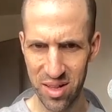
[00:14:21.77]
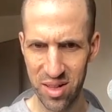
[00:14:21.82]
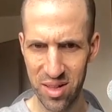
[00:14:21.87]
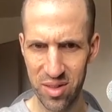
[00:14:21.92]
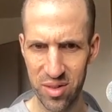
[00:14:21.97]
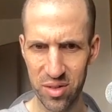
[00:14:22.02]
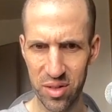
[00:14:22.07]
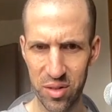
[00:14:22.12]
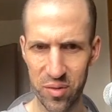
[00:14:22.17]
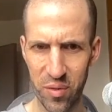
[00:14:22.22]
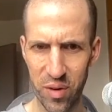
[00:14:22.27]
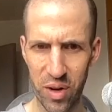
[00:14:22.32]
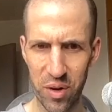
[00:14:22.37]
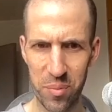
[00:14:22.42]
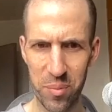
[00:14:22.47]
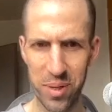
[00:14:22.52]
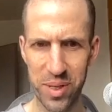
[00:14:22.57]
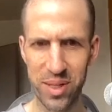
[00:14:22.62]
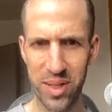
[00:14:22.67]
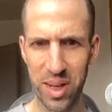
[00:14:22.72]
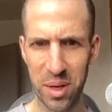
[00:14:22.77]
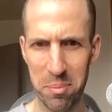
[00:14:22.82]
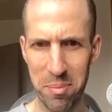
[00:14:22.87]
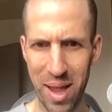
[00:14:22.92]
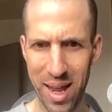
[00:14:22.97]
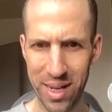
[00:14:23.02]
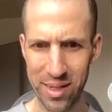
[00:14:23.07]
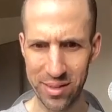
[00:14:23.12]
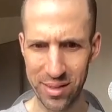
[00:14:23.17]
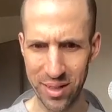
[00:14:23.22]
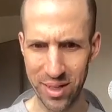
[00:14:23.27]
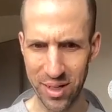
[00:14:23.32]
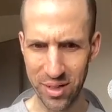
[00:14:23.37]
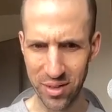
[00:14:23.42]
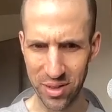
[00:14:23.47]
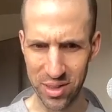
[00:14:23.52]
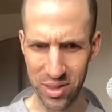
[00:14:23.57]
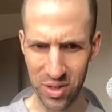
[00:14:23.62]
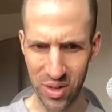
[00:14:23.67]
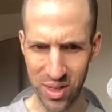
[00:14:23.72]
Looks very much like magazine
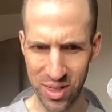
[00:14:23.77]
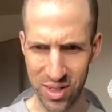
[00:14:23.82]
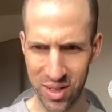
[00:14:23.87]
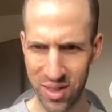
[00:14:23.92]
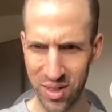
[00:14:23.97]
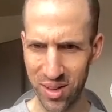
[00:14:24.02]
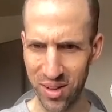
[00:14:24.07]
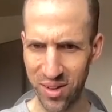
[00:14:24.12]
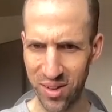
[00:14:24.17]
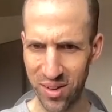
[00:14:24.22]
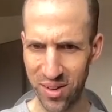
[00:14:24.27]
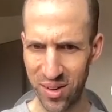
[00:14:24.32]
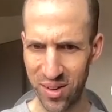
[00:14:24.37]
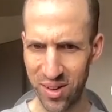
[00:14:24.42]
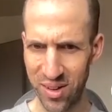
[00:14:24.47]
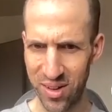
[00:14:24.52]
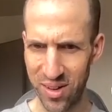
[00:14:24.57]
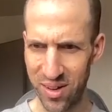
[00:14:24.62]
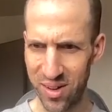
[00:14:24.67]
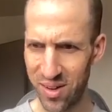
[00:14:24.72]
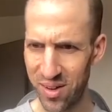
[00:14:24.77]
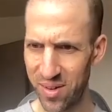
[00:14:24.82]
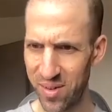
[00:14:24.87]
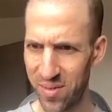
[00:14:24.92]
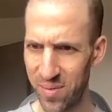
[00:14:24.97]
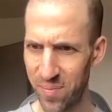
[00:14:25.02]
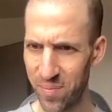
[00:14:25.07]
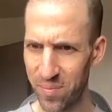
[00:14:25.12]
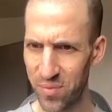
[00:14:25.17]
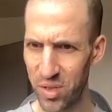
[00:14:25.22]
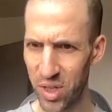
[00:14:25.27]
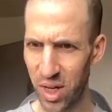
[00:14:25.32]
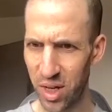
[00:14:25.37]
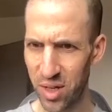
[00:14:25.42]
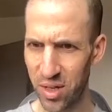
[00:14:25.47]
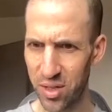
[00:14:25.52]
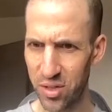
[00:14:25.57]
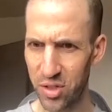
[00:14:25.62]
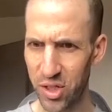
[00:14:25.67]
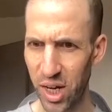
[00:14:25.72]
illustration though. Jake
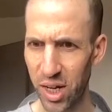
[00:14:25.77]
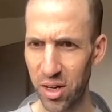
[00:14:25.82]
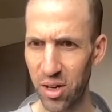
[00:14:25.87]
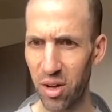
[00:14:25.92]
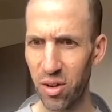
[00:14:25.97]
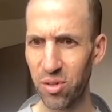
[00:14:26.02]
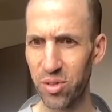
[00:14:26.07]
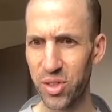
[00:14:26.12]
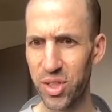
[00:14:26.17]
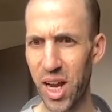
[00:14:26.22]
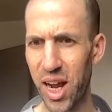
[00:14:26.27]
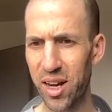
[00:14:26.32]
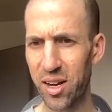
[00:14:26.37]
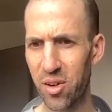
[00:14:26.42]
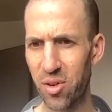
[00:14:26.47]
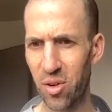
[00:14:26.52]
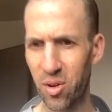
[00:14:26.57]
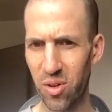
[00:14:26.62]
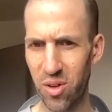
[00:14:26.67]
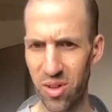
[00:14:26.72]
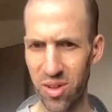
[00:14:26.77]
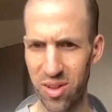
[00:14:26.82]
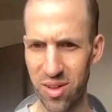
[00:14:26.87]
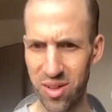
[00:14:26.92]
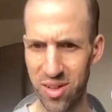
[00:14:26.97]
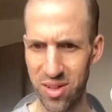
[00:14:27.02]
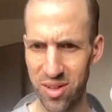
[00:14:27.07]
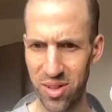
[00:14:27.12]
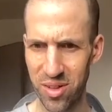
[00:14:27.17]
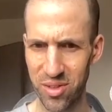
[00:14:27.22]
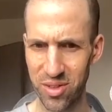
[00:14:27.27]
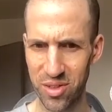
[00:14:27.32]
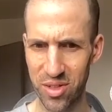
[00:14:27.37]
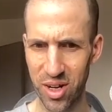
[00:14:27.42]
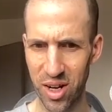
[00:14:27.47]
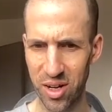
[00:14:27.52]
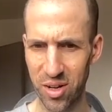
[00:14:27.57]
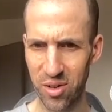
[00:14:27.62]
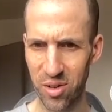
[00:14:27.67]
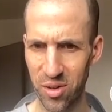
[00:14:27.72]
Jake oh Jack Cole. Oh, this is
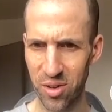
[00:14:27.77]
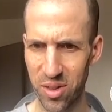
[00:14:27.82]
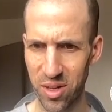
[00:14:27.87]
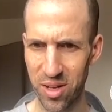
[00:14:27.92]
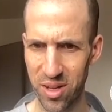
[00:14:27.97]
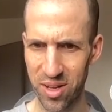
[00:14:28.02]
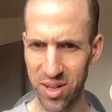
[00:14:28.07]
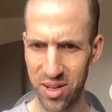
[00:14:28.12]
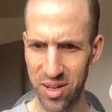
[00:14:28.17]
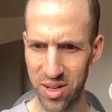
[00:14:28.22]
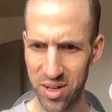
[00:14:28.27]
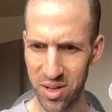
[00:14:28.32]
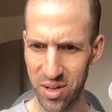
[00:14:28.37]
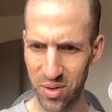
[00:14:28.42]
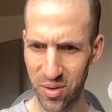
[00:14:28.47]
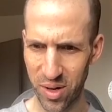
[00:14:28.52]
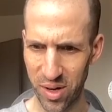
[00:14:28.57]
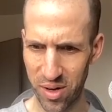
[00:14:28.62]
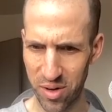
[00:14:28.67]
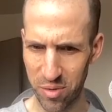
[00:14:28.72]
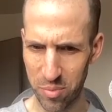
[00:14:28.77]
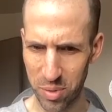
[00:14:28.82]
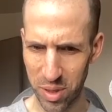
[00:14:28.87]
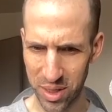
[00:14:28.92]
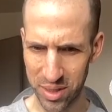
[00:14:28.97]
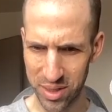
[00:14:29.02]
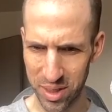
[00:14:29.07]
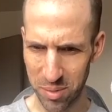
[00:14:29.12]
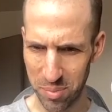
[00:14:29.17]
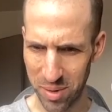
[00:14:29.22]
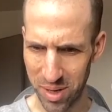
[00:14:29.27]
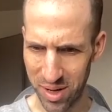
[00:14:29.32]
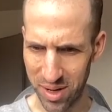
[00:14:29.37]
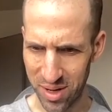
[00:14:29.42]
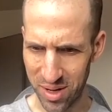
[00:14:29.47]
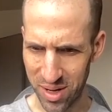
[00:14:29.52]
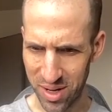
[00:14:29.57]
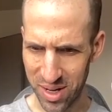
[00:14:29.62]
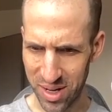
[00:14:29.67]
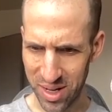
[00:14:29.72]
Jack Cole, the creator of Plastic Man.
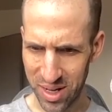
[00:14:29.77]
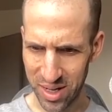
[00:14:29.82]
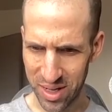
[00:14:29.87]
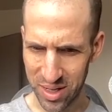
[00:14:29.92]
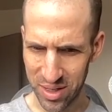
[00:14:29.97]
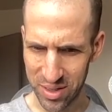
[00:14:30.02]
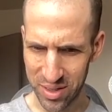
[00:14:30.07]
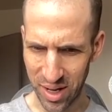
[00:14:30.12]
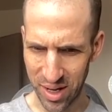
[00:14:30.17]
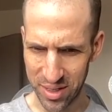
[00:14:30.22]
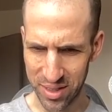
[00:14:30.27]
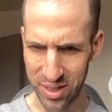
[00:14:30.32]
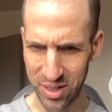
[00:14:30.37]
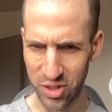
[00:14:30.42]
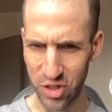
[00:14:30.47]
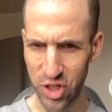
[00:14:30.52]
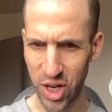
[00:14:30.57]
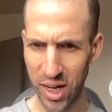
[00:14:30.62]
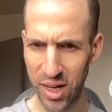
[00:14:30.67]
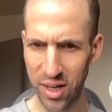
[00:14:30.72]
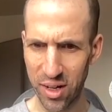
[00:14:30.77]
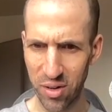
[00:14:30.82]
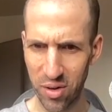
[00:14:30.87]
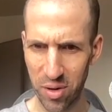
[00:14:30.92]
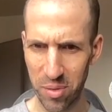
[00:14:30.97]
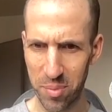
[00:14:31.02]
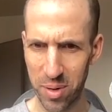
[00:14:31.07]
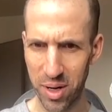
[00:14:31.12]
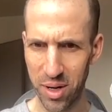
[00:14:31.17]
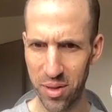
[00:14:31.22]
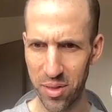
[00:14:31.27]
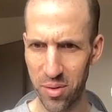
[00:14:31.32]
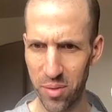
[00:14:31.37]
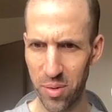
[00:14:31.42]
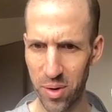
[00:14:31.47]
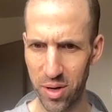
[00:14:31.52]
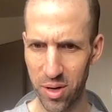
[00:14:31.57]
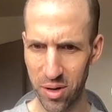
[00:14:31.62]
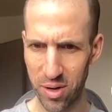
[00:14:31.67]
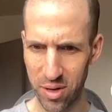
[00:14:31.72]
Signs it Jake, or am I on the
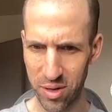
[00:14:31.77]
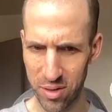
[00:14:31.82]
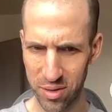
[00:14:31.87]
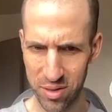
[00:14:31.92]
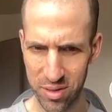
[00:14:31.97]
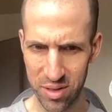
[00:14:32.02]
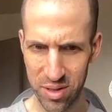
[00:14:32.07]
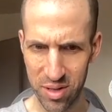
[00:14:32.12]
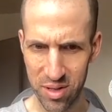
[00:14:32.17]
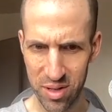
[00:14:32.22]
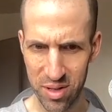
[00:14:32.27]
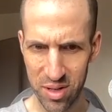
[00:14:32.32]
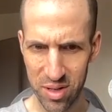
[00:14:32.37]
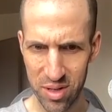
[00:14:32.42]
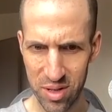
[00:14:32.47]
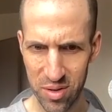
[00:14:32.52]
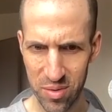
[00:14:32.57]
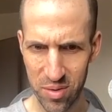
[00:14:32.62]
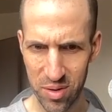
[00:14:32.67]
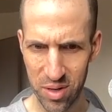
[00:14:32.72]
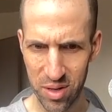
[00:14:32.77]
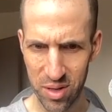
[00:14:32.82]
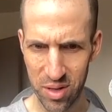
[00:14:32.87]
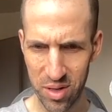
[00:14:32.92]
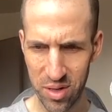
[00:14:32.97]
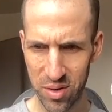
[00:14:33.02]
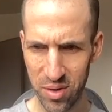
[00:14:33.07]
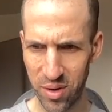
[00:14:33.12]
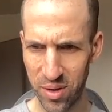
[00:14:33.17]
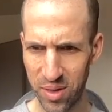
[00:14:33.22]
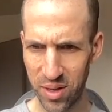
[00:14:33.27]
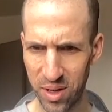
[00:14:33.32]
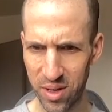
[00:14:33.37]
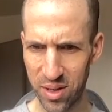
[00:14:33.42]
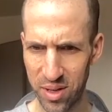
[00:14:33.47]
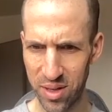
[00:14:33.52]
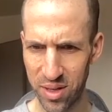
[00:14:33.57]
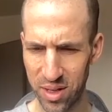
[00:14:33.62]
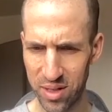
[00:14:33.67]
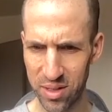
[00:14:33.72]
wrong artist? Wrong No, I think
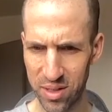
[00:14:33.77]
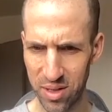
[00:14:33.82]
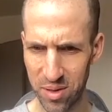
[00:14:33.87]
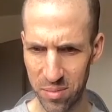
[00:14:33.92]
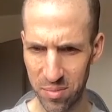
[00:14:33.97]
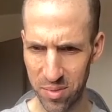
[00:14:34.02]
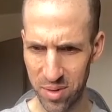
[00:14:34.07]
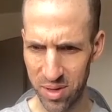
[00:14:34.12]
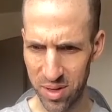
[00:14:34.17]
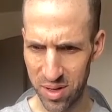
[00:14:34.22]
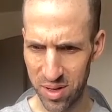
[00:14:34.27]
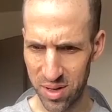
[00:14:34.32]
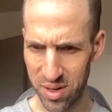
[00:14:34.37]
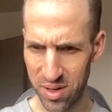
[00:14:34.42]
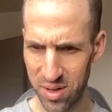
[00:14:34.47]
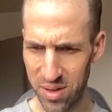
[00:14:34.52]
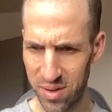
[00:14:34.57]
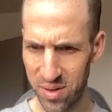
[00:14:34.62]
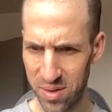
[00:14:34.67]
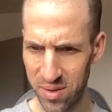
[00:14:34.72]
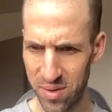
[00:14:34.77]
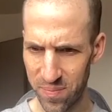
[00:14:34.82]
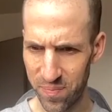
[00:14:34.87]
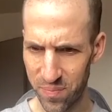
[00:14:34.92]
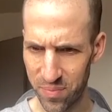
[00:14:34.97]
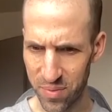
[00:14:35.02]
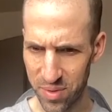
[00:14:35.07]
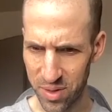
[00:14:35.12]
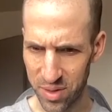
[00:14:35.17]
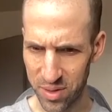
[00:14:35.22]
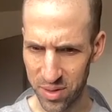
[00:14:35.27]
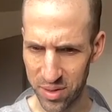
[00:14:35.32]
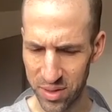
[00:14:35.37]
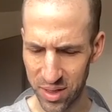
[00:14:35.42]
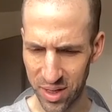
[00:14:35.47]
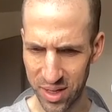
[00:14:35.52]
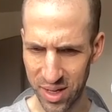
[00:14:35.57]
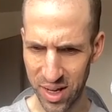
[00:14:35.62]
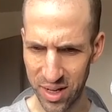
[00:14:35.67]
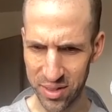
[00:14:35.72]
that's him. He,
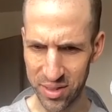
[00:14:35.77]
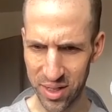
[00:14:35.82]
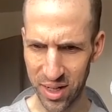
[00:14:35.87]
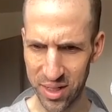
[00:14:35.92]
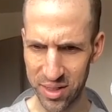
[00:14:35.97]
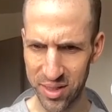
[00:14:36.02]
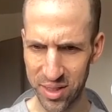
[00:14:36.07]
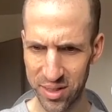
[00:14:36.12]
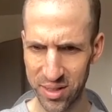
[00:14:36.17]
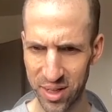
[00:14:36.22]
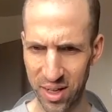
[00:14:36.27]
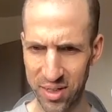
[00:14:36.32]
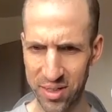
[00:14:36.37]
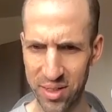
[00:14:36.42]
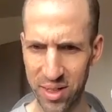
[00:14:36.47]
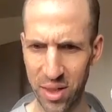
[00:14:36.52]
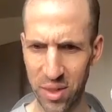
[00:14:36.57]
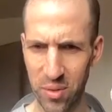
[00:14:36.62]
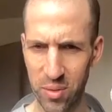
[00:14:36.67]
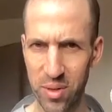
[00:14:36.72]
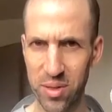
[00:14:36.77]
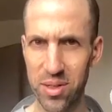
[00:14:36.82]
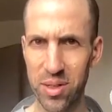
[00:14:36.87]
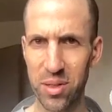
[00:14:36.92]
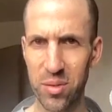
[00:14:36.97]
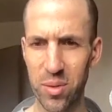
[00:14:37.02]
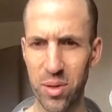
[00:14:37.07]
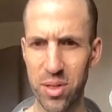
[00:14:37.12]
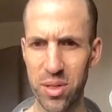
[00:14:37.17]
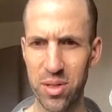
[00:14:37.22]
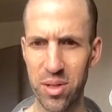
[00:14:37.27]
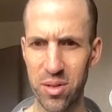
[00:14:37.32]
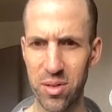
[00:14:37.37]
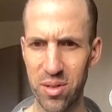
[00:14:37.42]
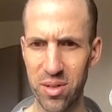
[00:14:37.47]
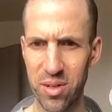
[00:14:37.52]
yeah, I guess he signs the other ones this way too.